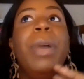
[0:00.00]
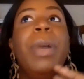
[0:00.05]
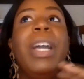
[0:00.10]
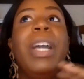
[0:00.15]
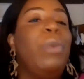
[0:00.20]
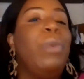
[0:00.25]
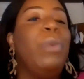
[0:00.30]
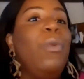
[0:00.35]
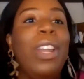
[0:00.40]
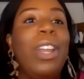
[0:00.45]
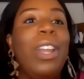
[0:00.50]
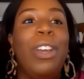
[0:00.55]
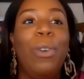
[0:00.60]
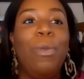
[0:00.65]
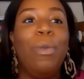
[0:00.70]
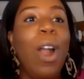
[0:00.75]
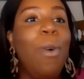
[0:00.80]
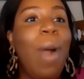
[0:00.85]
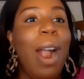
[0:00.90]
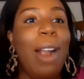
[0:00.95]
because we want to
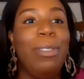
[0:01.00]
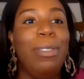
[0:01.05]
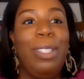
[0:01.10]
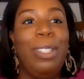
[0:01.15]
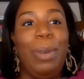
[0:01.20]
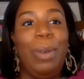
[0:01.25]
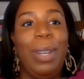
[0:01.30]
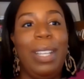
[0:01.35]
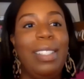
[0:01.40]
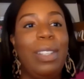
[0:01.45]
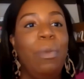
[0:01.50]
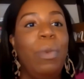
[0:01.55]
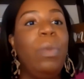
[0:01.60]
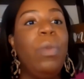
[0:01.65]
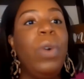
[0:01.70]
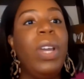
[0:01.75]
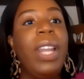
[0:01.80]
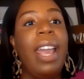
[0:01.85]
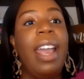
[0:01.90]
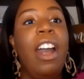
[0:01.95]
grow our students and we
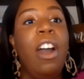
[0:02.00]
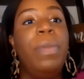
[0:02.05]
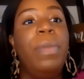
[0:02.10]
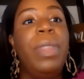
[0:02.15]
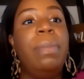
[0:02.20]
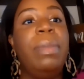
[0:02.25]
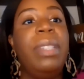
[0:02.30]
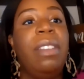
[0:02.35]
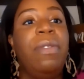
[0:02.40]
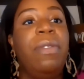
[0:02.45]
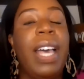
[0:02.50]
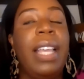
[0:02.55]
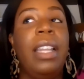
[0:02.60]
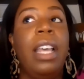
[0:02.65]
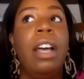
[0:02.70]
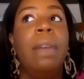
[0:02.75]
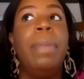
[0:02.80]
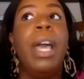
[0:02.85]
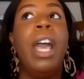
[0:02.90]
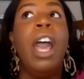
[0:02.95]
to help them
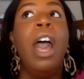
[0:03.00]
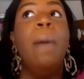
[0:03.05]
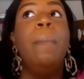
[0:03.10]
develop.